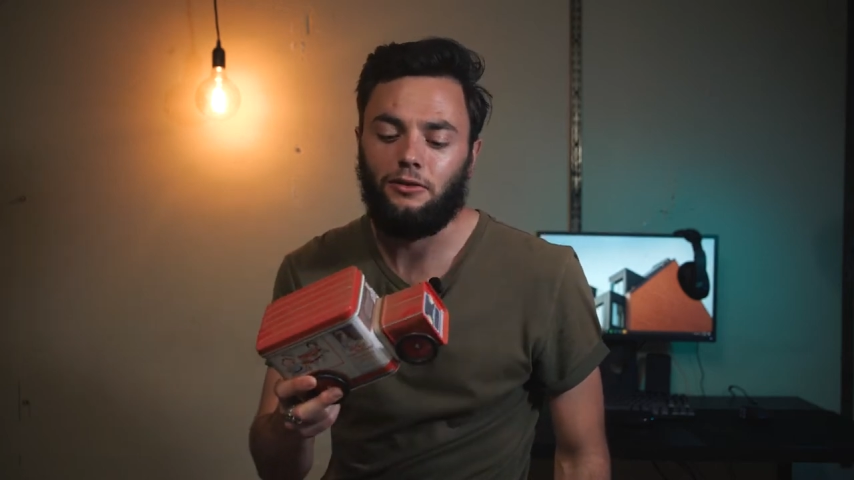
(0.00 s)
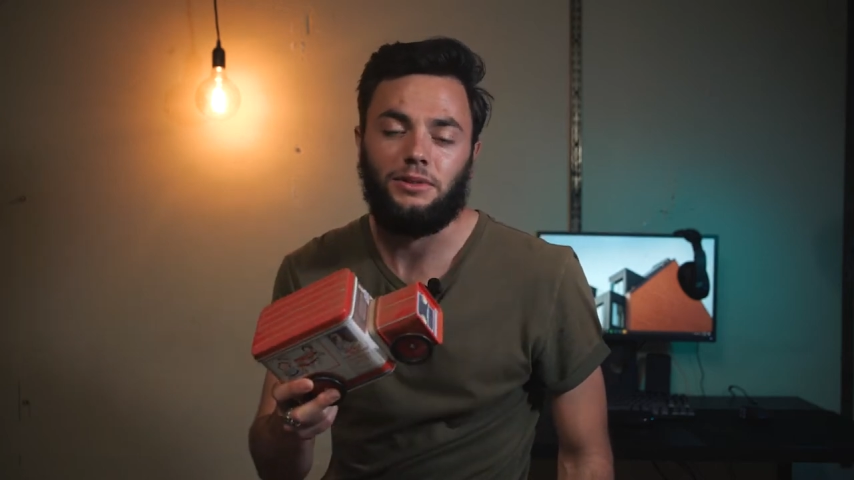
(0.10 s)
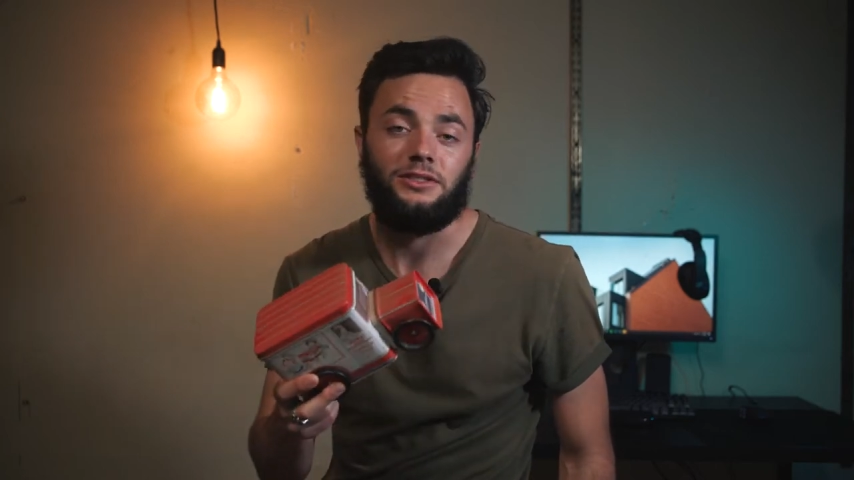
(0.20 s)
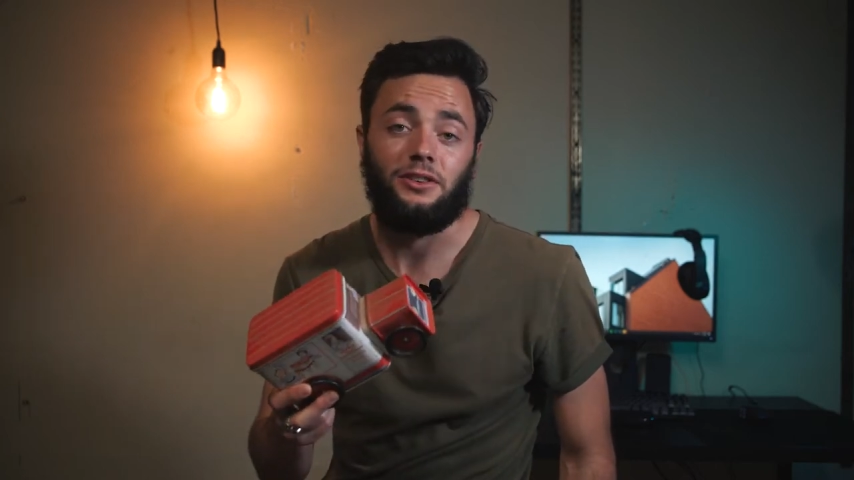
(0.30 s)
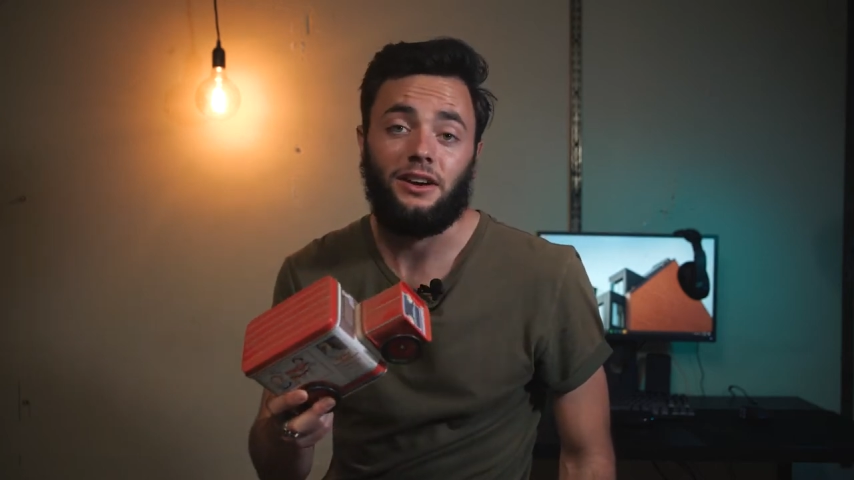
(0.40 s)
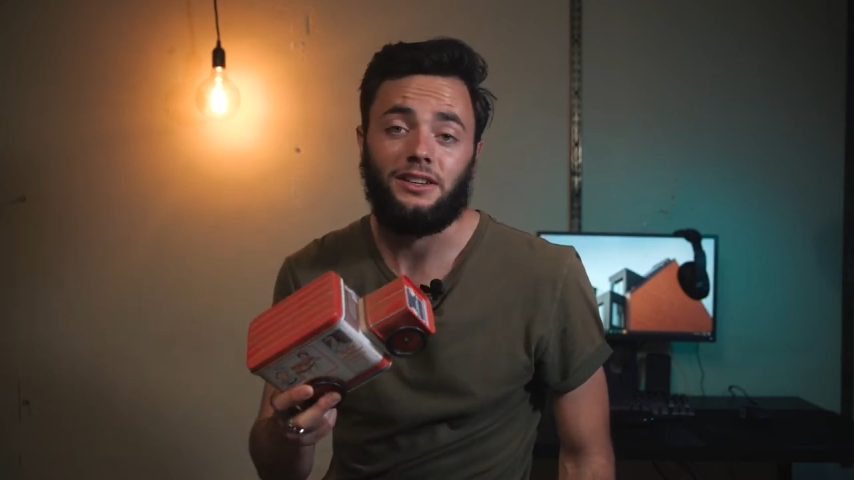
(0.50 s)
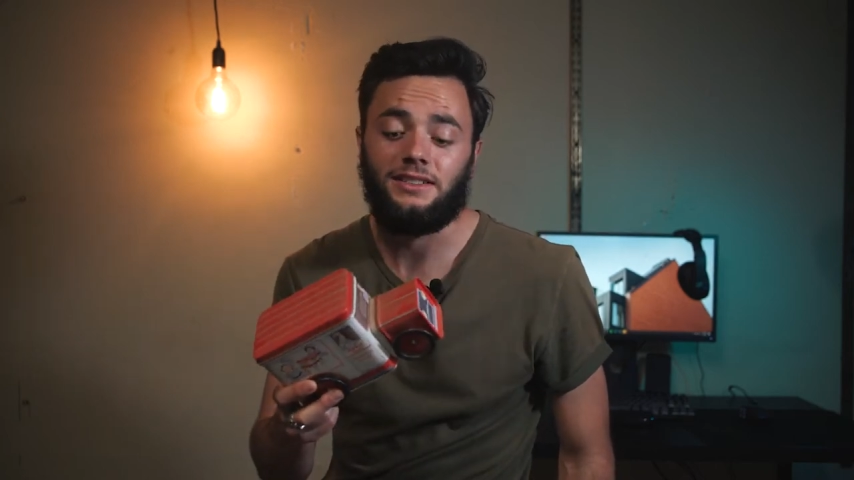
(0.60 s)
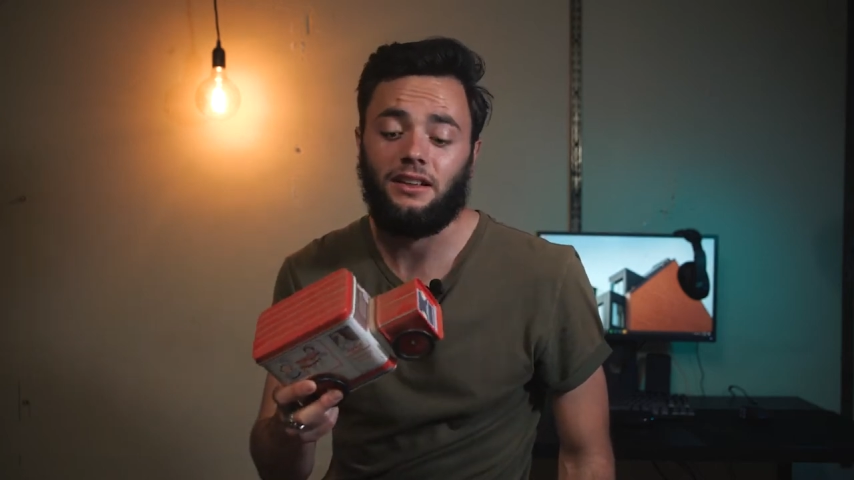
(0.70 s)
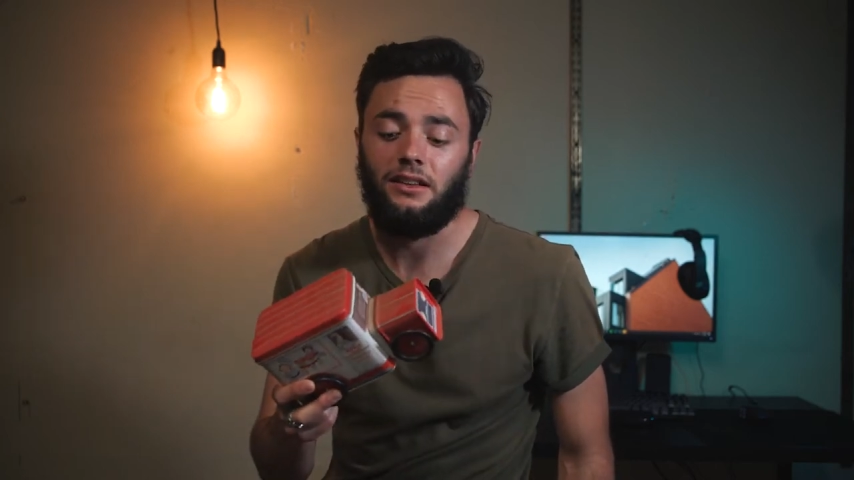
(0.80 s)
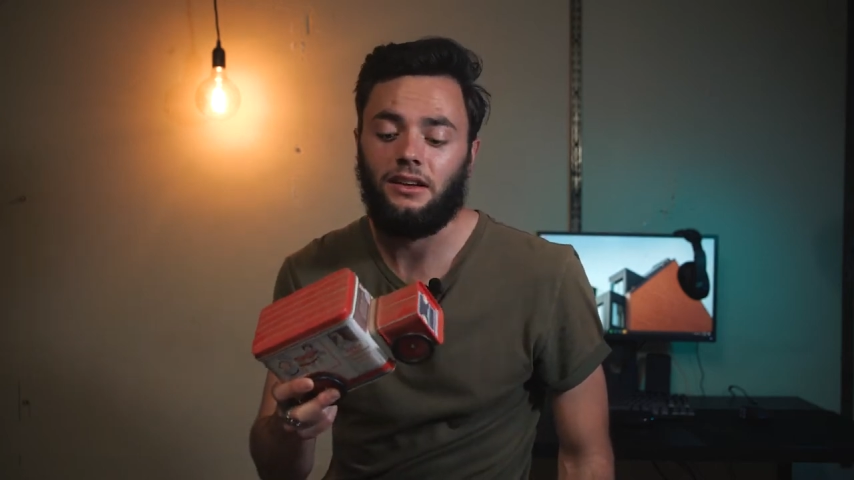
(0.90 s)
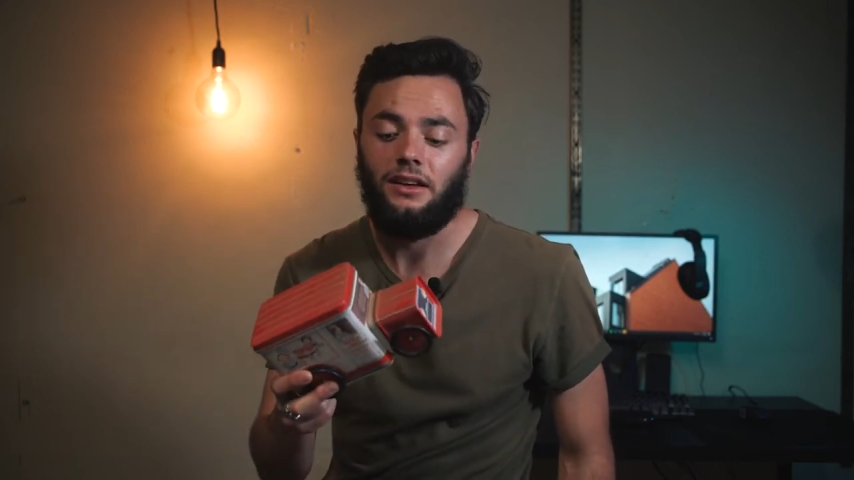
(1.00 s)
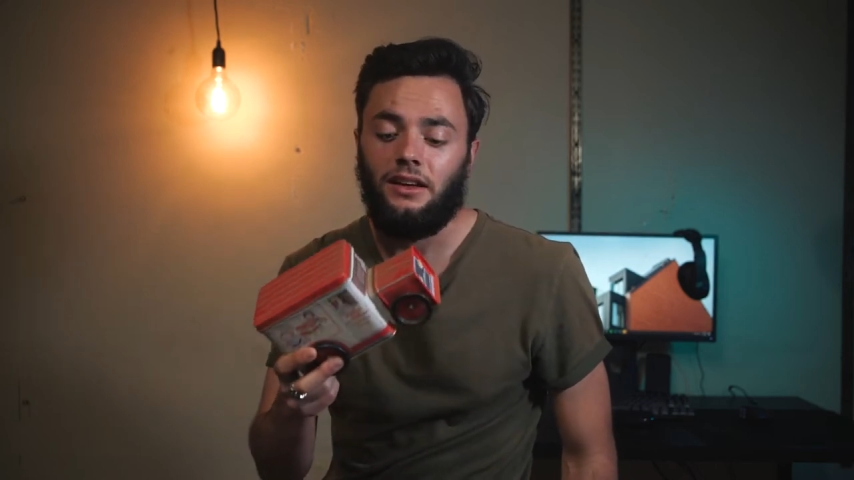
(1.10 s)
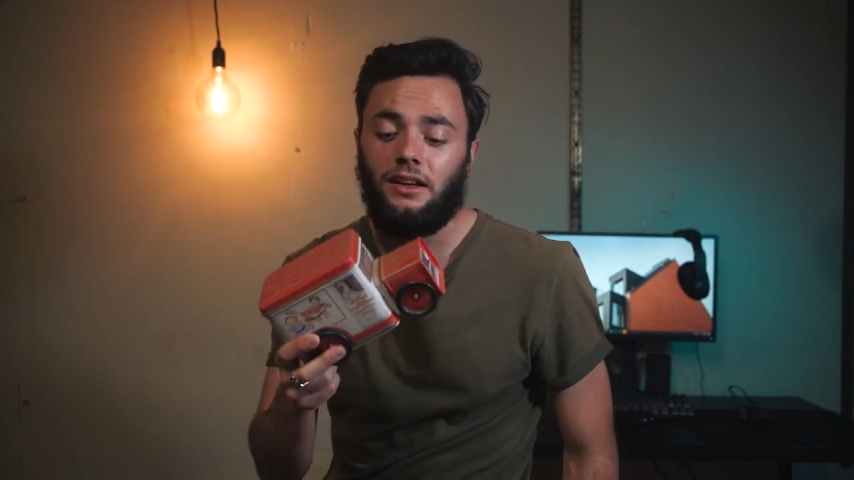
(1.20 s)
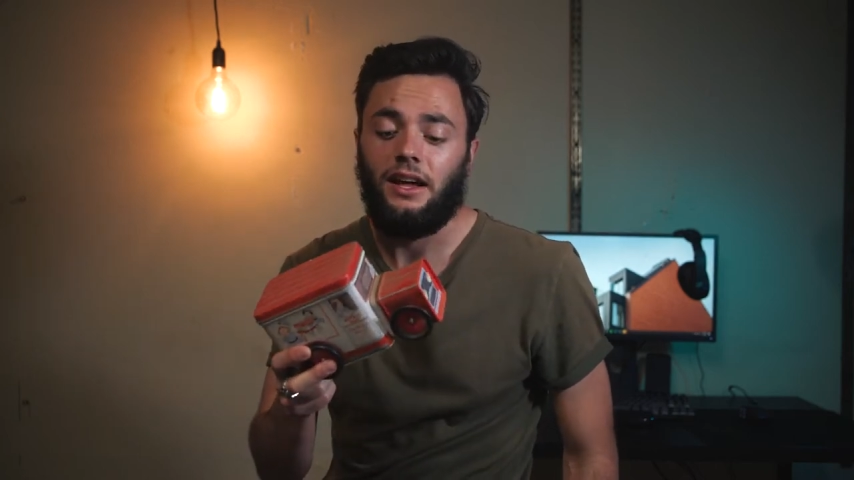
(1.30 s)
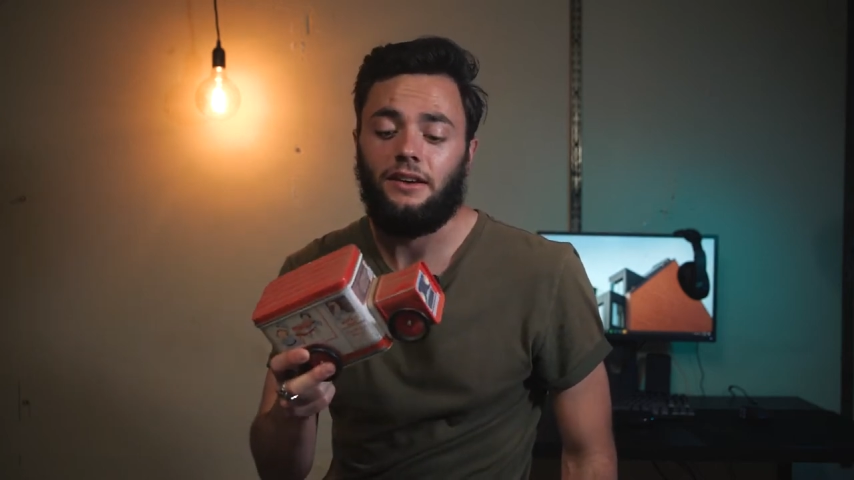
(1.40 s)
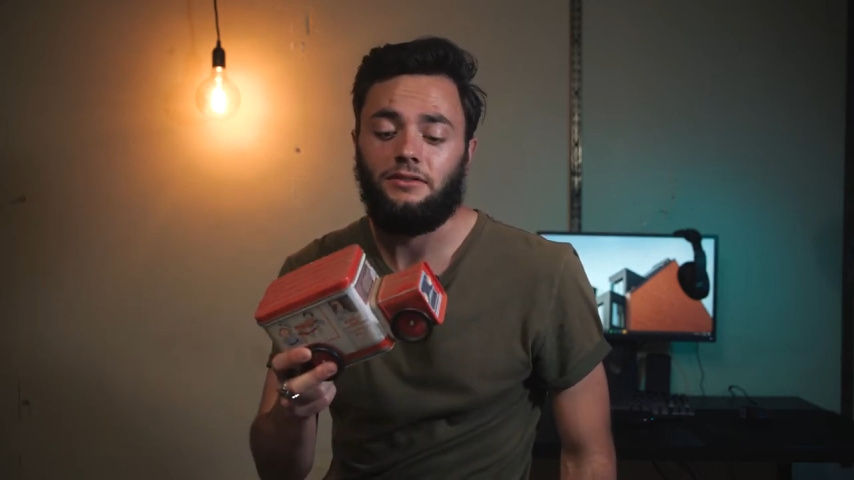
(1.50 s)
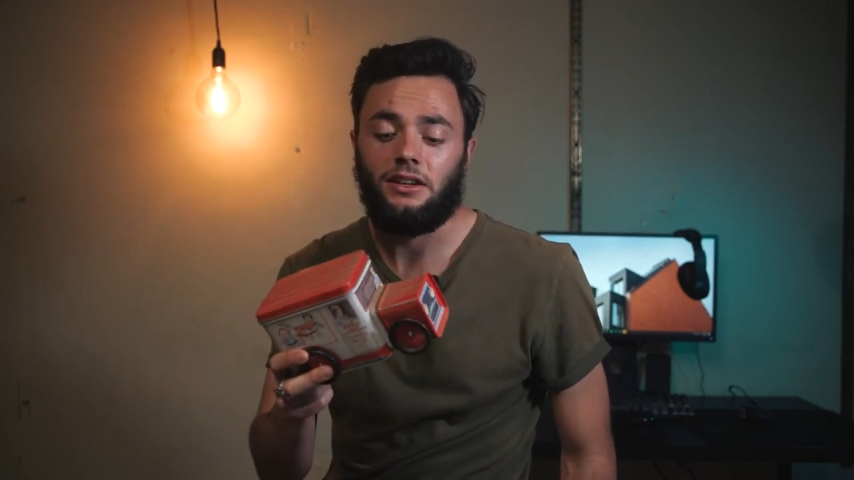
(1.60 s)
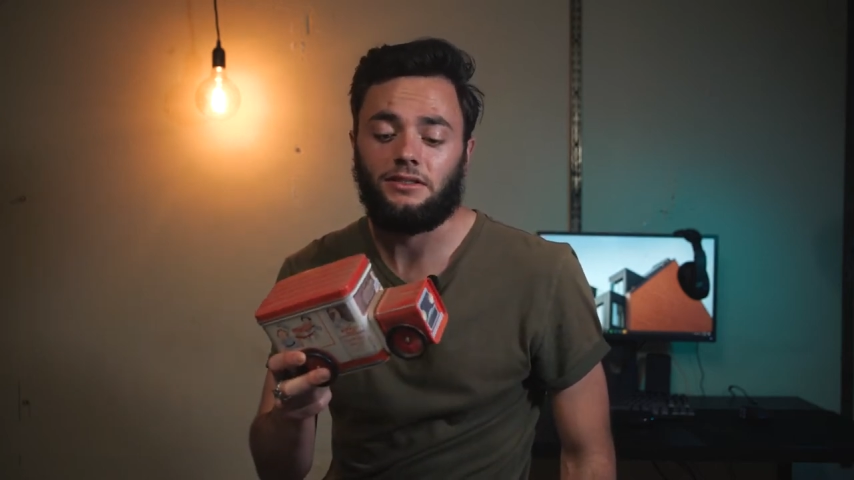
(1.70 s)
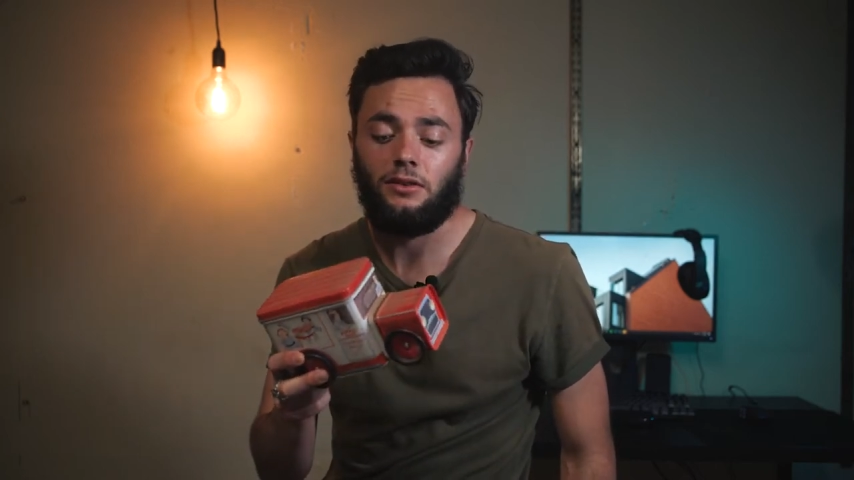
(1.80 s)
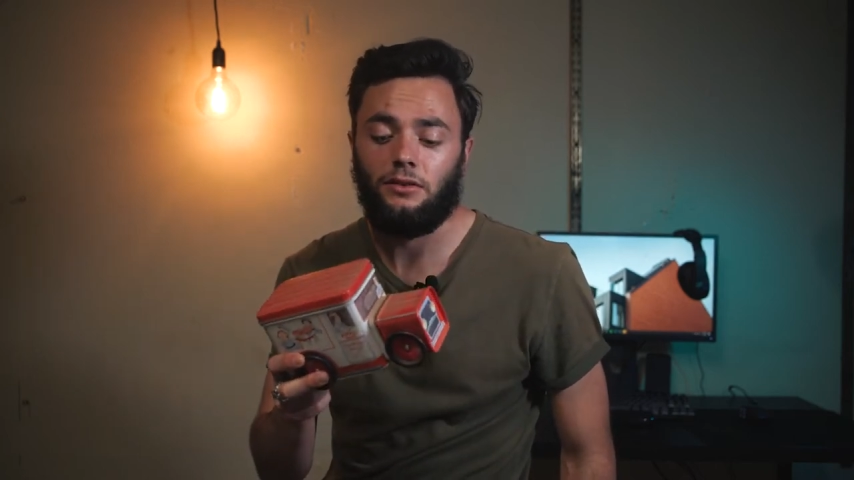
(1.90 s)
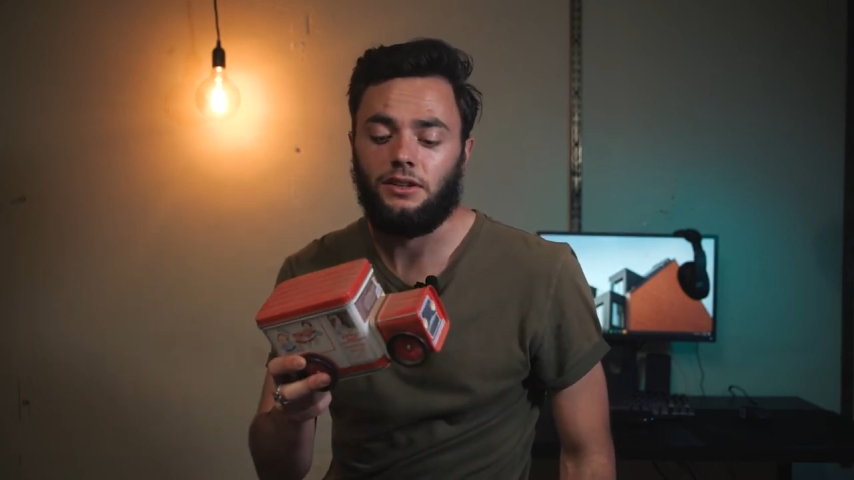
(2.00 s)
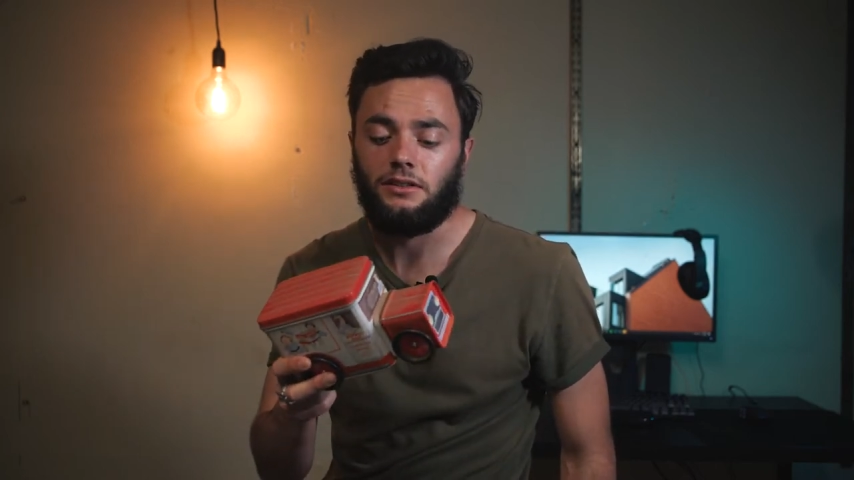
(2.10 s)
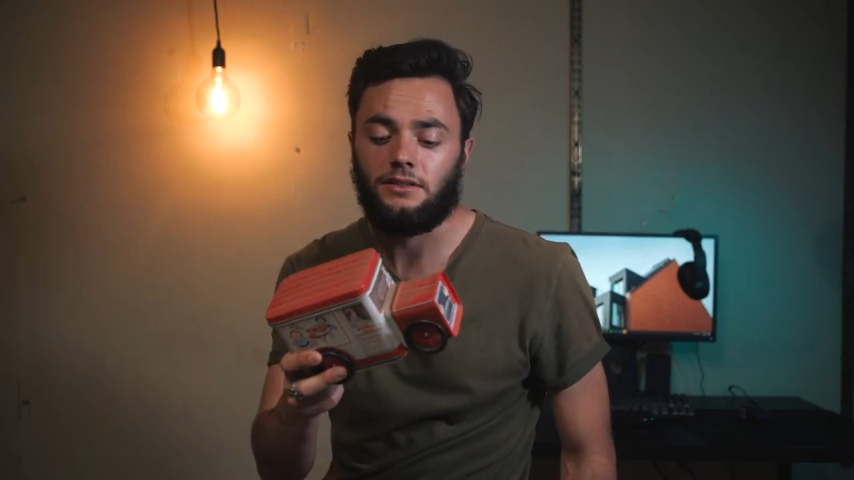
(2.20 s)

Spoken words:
been trying to sell it, have not sold it.